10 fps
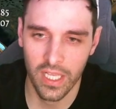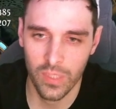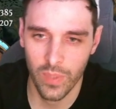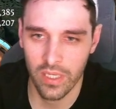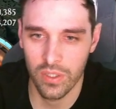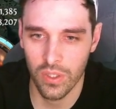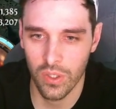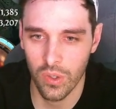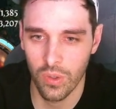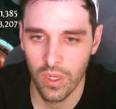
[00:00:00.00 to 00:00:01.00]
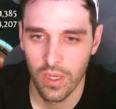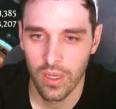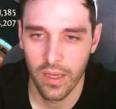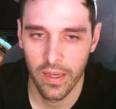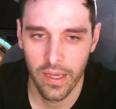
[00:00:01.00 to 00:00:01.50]
we could do
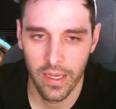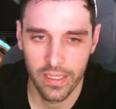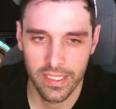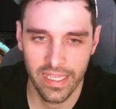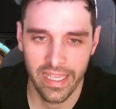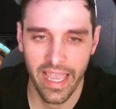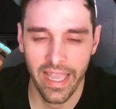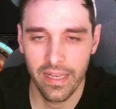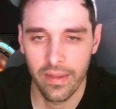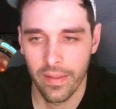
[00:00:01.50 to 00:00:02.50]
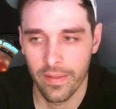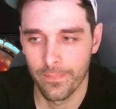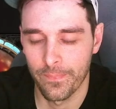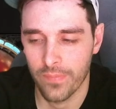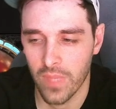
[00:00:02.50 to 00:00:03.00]
to gain
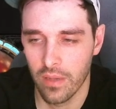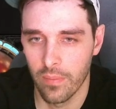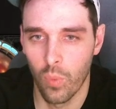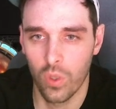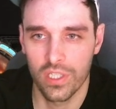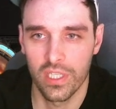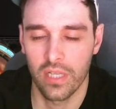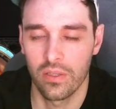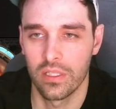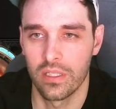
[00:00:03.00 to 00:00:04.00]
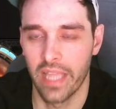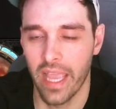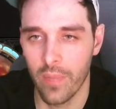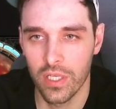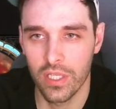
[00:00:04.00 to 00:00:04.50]
more single
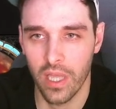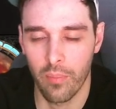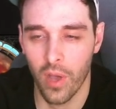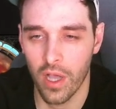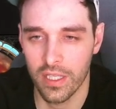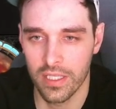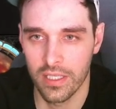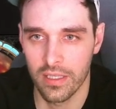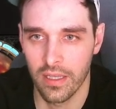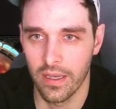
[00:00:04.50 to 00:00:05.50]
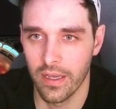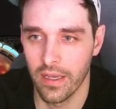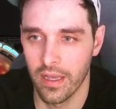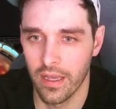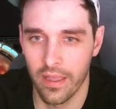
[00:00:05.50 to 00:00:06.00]
damage on bosses.
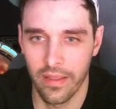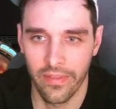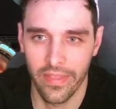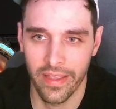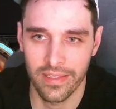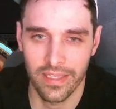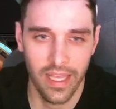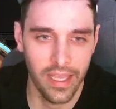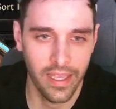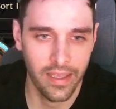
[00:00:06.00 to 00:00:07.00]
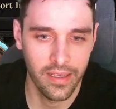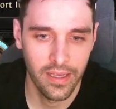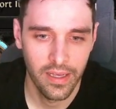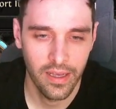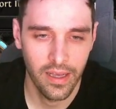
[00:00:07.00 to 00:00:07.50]
Things like,
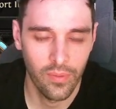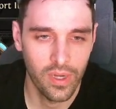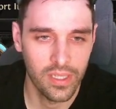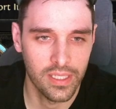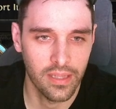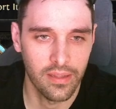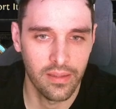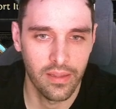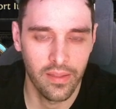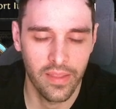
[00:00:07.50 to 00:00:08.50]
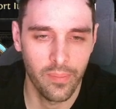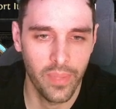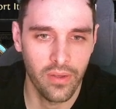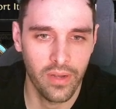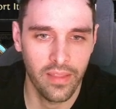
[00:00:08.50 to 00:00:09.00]
what is it? The
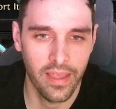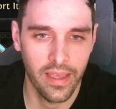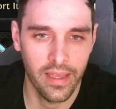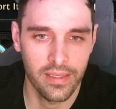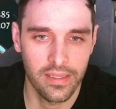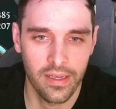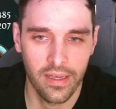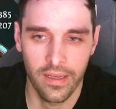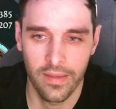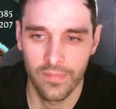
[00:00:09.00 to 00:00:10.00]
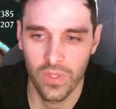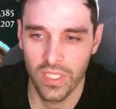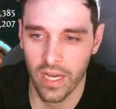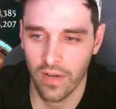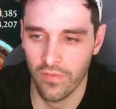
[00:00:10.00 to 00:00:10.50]
ability that you
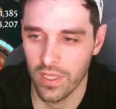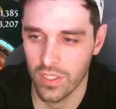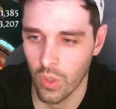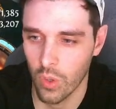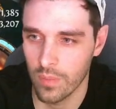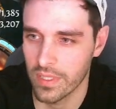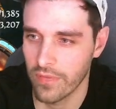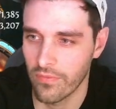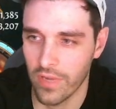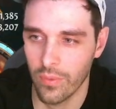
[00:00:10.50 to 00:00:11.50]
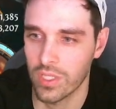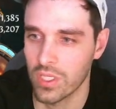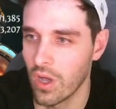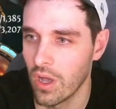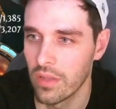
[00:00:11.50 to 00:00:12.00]
sacrifice a corpse. I forget what it's
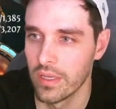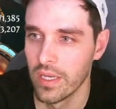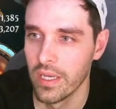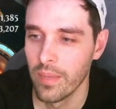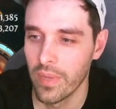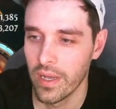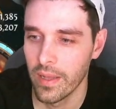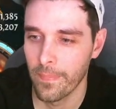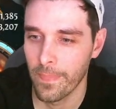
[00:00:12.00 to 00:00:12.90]
called, but